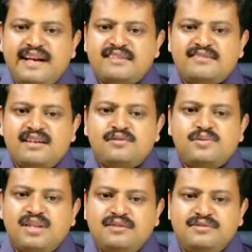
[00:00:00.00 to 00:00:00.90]
extracts from
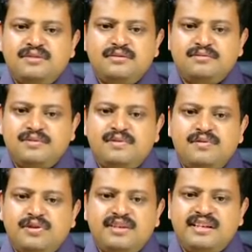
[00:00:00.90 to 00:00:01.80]
Sullivan, which we have
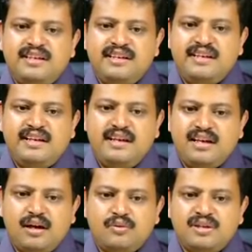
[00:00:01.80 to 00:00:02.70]
already
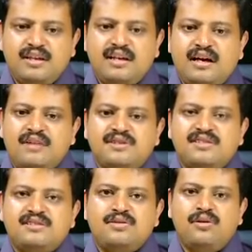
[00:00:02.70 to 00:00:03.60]
encountered, and R
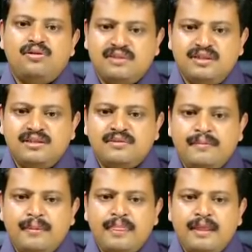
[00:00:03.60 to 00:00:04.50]
versus Aldred,
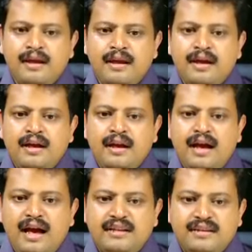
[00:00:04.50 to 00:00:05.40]

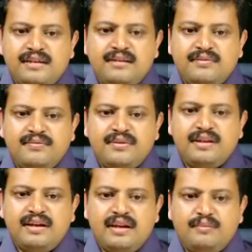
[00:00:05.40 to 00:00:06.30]
and then
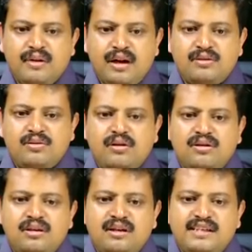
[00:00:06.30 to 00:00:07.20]
embarked
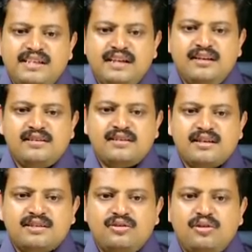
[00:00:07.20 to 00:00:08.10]
on a detailed
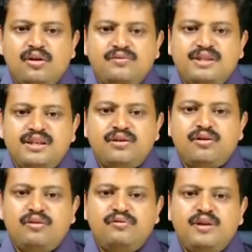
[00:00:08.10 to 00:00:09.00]
discussion of the
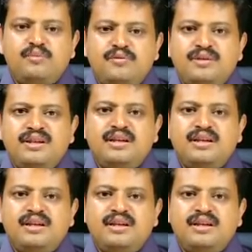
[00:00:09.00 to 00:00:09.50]
conflict between